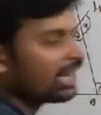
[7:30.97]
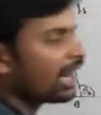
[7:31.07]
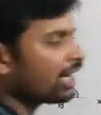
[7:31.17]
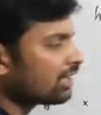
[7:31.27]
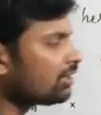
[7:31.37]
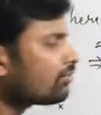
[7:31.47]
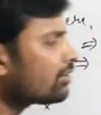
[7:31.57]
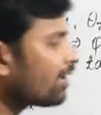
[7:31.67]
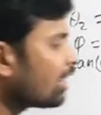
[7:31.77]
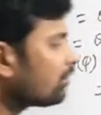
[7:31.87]
And if the
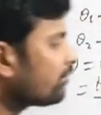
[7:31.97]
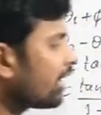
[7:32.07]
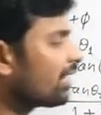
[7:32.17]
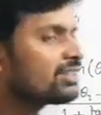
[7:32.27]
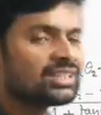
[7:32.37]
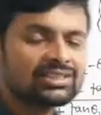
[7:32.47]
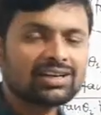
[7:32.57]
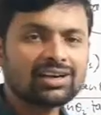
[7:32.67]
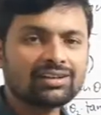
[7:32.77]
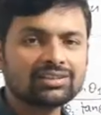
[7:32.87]
value of tan
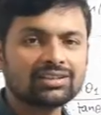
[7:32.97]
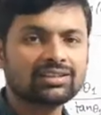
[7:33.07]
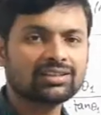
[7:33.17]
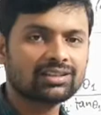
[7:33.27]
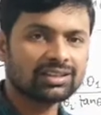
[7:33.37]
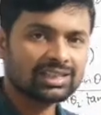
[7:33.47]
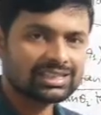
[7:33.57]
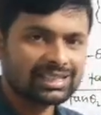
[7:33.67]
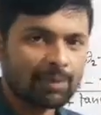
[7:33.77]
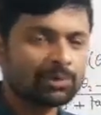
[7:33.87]
theta
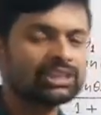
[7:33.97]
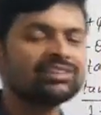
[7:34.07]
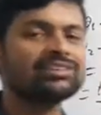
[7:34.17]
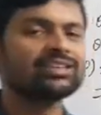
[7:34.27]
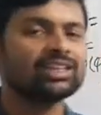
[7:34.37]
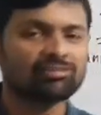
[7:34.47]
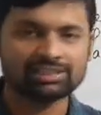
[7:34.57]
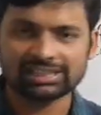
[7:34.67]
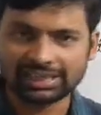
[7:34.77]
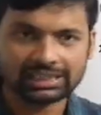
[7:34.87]
is appeared with
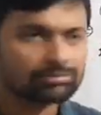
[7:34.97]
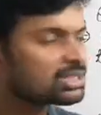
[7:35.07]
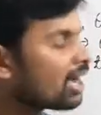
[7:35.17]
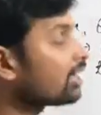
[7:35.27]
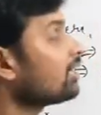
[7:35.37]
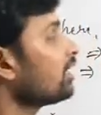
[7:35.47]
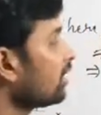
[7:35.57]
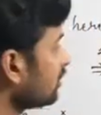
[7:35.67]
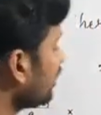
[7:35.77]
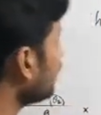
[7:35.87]
negative sign,
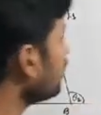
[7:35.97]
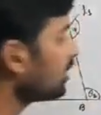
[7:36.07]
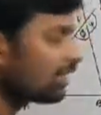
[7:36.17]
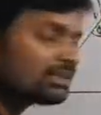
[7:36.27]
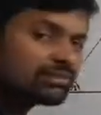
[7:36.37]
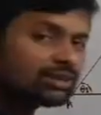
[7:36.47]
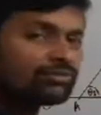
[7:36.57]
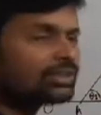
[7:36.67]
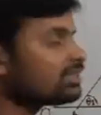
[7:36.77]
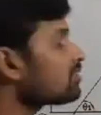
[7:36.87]
then it
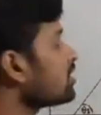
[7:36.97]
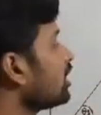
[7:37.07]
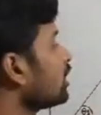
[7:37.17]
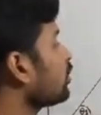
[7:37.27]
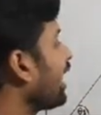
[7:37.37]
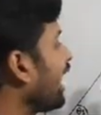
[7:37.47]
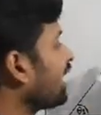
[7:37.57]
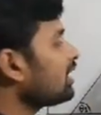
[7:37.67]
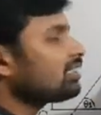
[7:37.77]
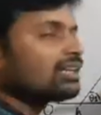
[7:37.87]
refers to the
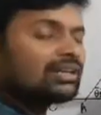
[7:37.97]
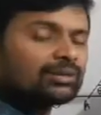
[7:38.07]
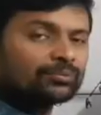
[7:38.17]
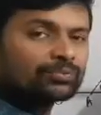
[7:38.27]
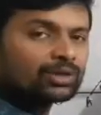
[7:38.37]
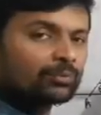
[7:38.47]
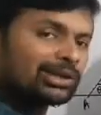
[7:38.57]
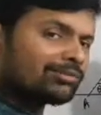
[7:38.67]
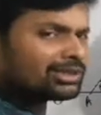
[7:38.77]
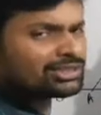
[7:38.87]
angle
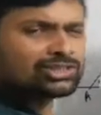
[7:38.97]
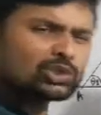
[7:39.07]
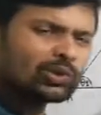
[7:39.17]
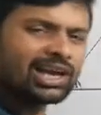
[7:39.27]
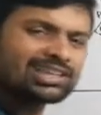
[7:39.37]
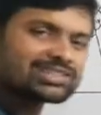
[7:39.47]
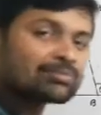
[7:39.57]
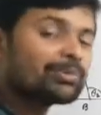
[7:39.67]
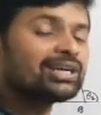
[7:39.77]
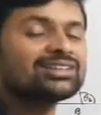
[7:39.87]
between these two lines,
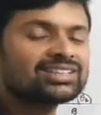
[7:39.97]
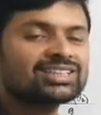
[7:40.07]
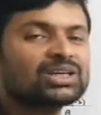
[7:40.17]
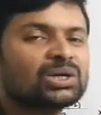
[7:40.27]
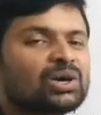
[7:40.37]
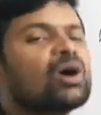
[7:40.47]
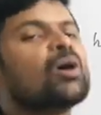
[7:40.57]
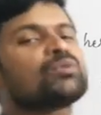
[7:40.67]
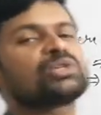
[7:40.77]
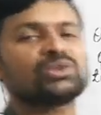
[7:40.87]
but
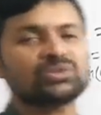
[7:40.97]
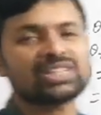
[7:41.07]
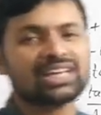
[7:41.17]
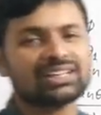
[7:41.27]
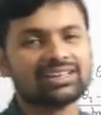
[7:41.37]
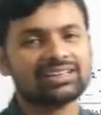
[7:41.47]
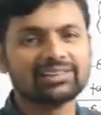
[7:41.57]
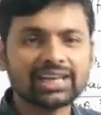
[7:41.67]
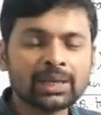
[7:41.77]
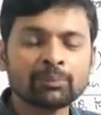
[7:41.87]
obtuse angle.
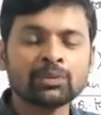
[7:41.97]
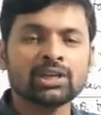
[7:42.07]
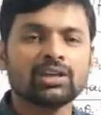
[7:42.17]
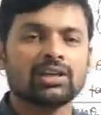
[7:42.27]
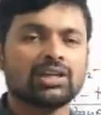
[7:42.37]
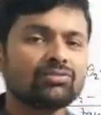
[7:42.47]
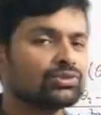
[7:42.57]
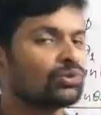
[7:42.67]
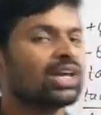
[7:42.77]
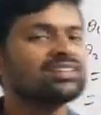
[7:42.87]
Okay. If
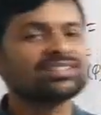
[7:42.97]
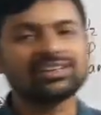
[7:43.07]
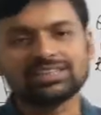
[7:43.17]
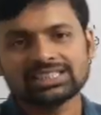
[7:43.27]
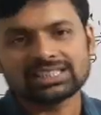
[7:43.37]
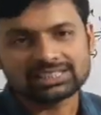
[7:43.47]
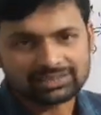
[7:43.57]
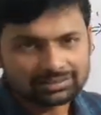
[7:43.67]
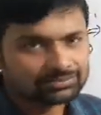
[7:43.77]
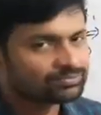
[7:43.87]
two lines cut each
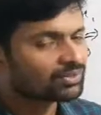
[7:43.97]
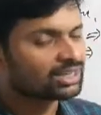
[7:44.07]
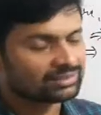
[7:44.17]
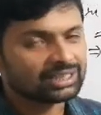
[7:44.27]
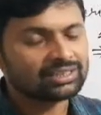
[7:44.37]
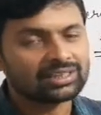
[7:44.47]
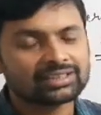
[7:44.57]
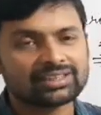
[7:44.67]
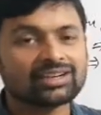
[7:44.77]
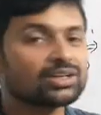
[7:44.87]
other, then
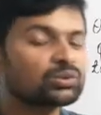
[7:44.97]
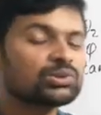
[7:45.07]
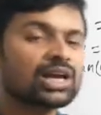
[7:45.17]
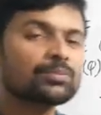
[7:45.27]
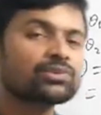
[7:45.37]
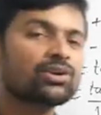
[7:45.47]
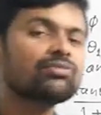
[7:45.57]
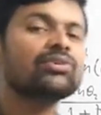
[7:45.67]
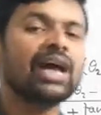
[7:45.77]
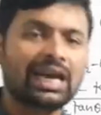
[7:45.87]
there are two types
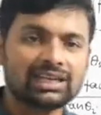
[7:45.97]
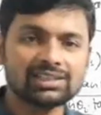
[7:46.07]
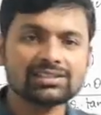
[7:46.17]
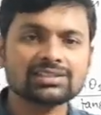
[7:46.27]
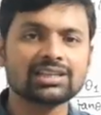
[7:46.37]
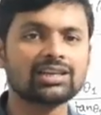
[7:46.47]
of angles